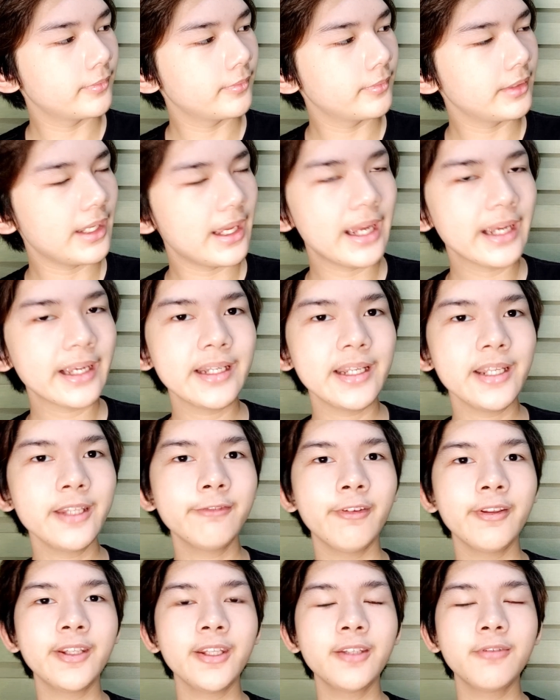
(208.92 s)
Again, in
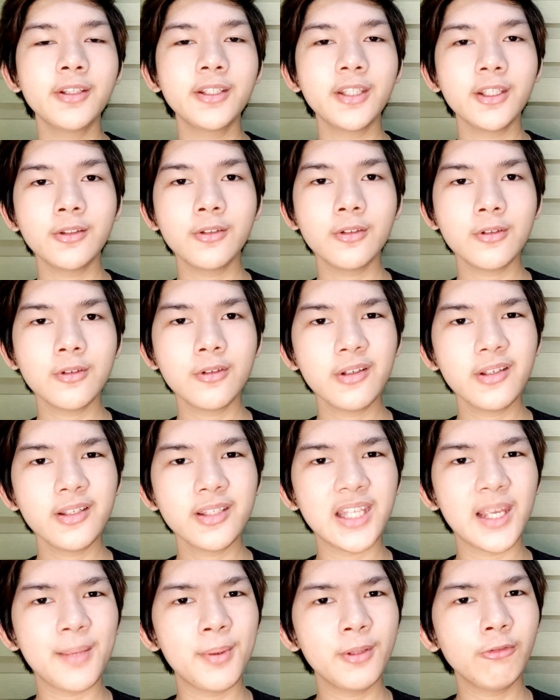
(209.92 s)
2022,
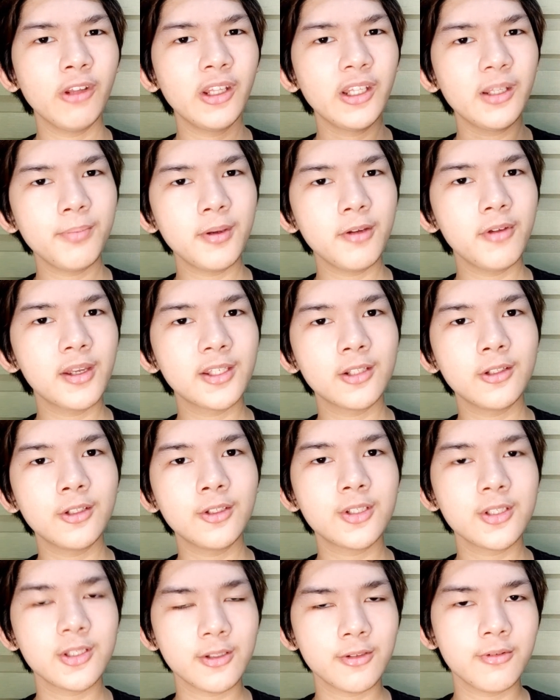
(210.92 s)
720p resolution
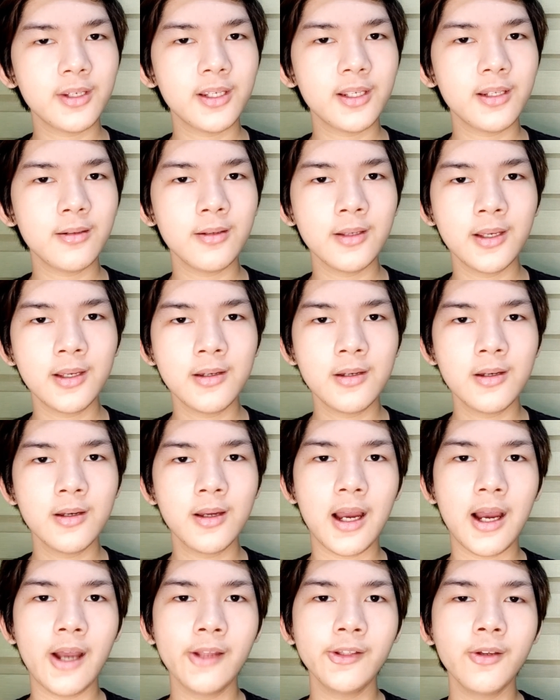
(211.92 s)
screen.
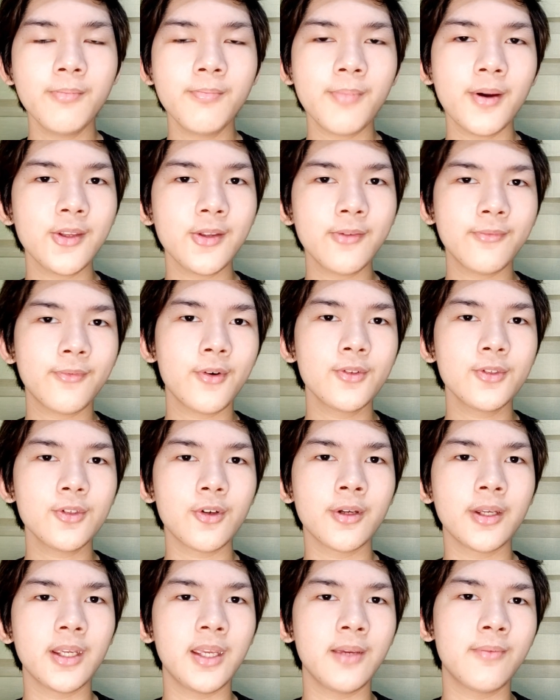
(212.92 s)
Other budget phones or
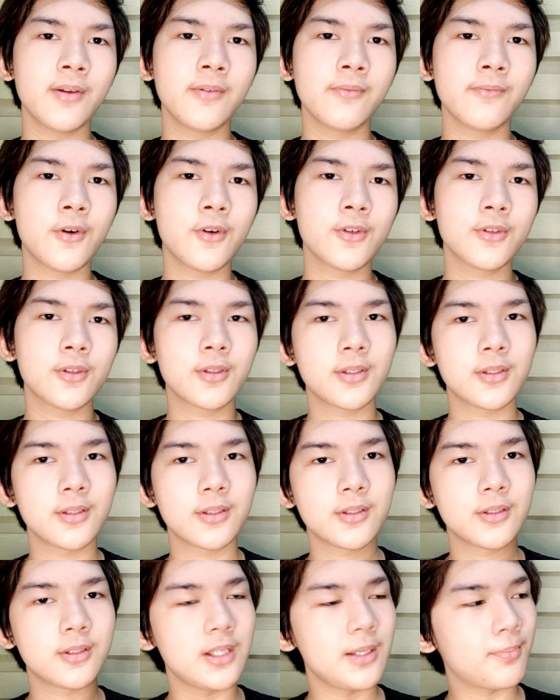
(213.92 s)
even phones
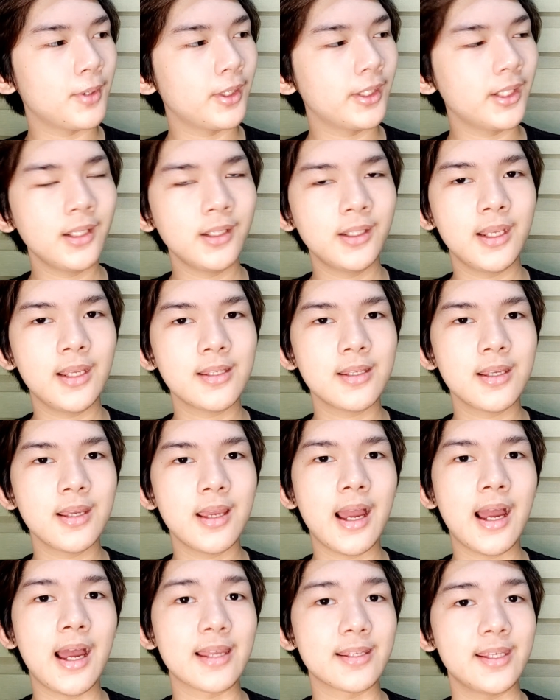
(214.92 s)
cheaper than this
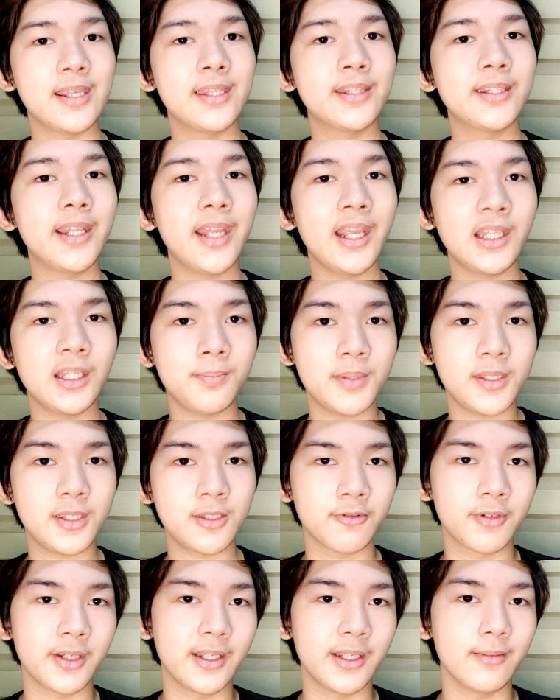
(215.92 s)
has a 1080p
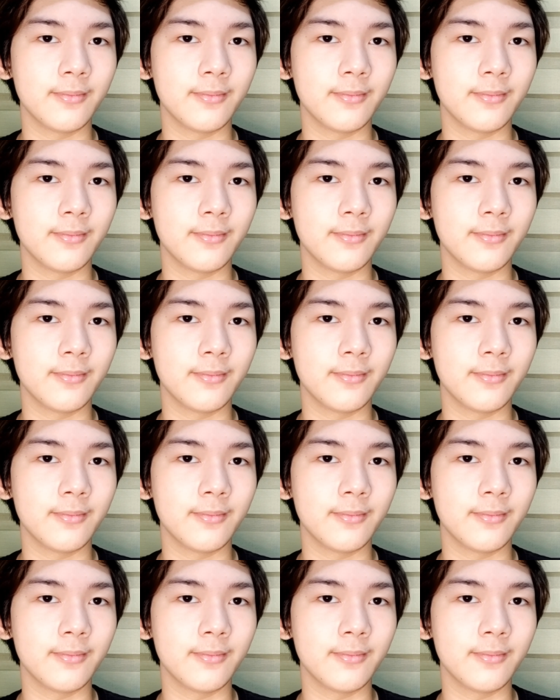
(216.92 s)
screen.